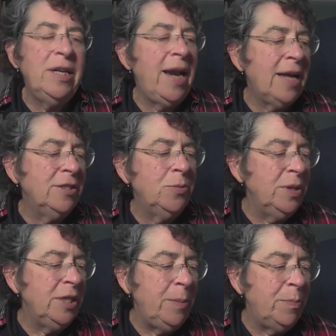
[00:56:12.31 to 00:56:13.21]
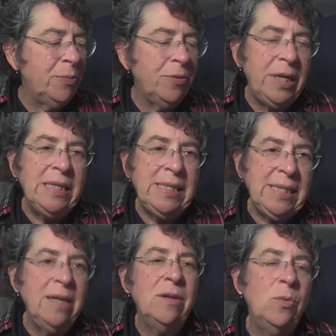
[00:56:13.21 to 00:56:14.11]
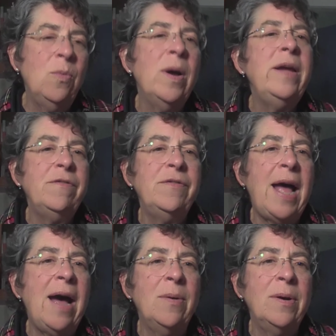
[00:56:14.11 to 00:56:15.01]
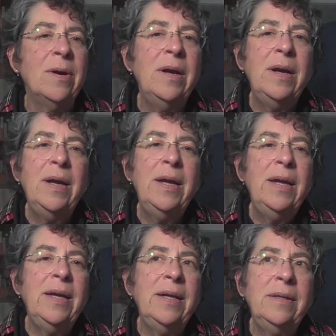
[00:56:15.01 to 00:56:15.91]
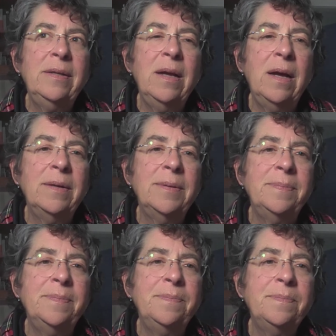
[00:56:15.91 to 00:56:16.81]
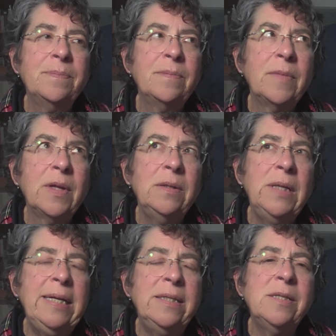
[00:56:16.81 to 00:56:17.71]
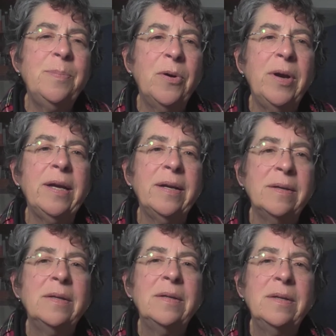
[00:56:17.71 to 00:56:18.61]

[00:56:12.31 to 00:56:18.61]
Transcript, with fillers: And it has a really pretty single white flower in um, late spring.